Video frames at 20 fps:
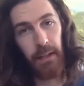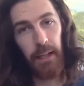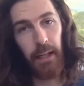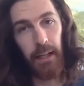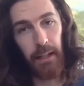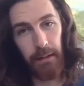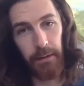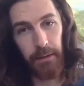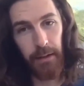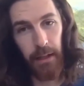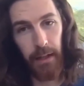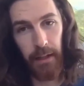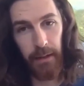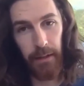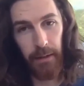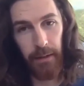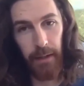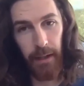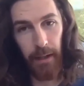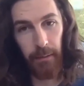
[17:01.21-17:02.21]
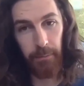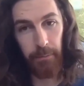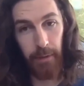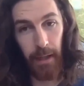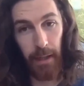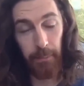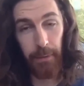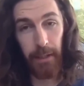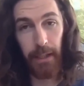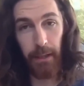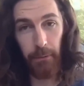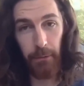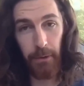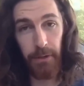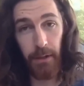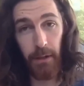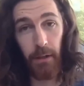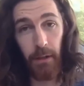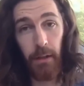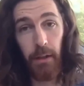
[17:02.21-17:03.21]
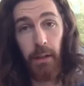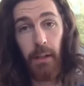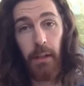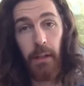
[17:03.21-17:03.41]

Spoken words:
that being a return.